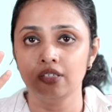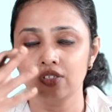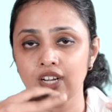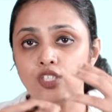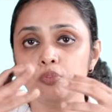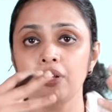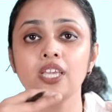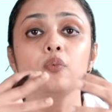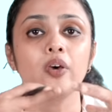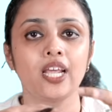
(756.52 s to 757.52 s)
try to
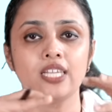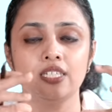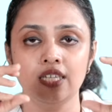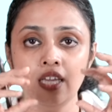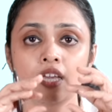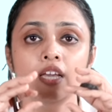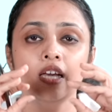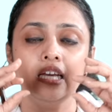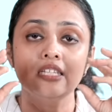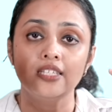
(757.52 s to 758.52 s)
bring in variety
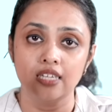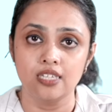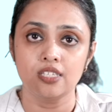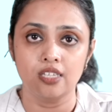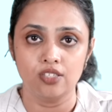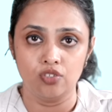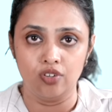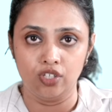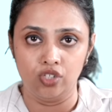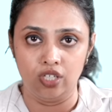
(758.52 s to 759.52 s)
in sentence
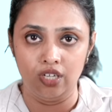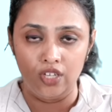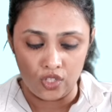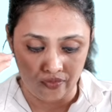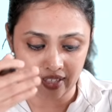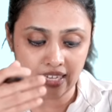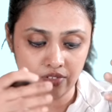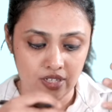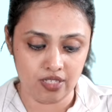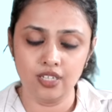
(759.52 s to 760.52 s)
construction. So for
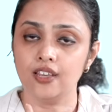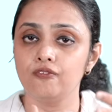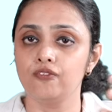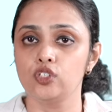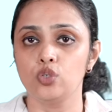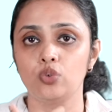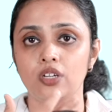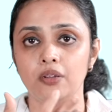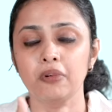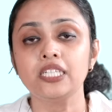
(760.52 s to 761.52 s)
that reason, I've
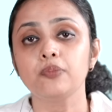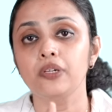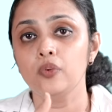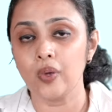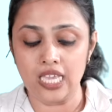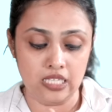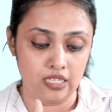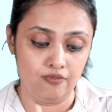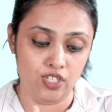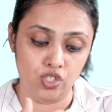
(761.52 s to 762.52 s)
shown multiple ways
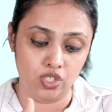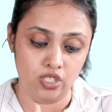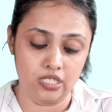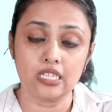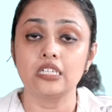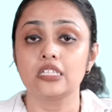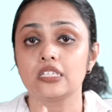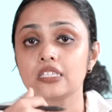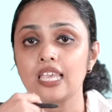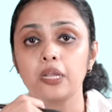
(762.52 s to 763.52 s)
in which
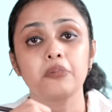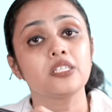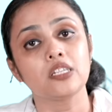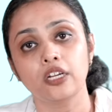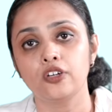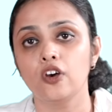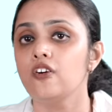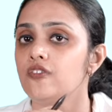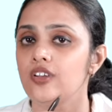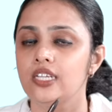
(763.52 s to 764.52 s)
sentences can be started
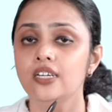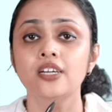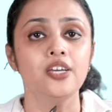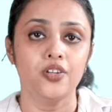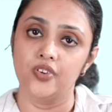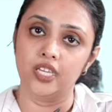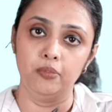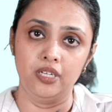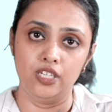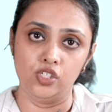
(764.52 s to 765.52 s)
off in a
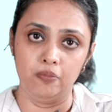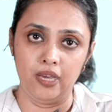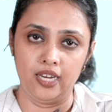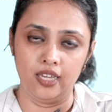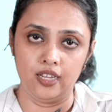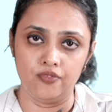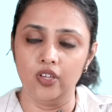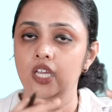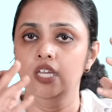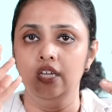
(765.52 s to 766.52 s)
recommendation paragraph.
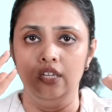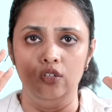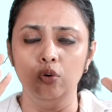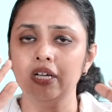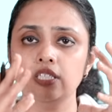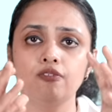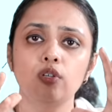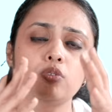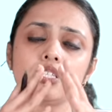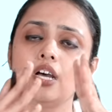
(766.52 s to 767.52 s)
No matter if
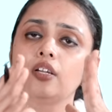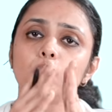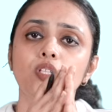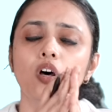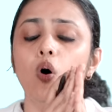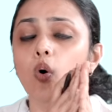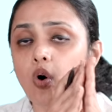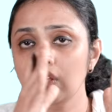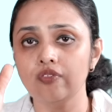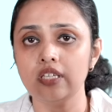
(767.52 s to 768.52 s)
you start with
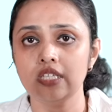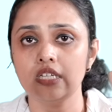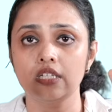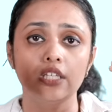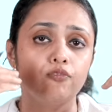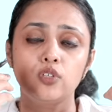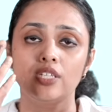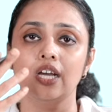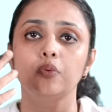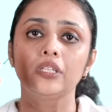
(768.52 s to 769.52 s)
all of these sentences, if you
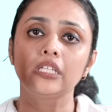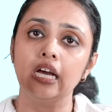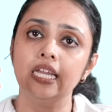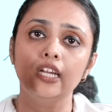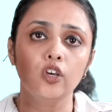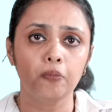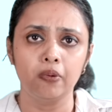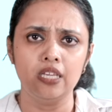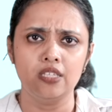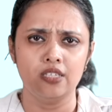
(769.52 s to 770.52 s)
start with kindly or
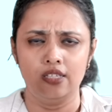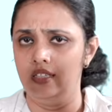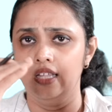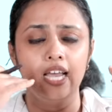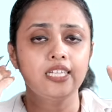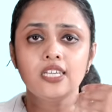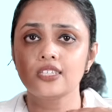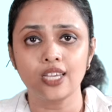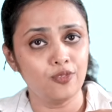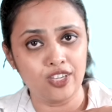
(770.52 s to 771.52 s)
please, the idea
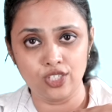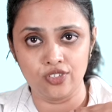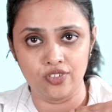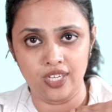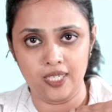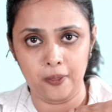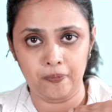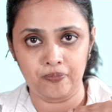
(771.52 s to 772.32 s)
is conveyed to the reader.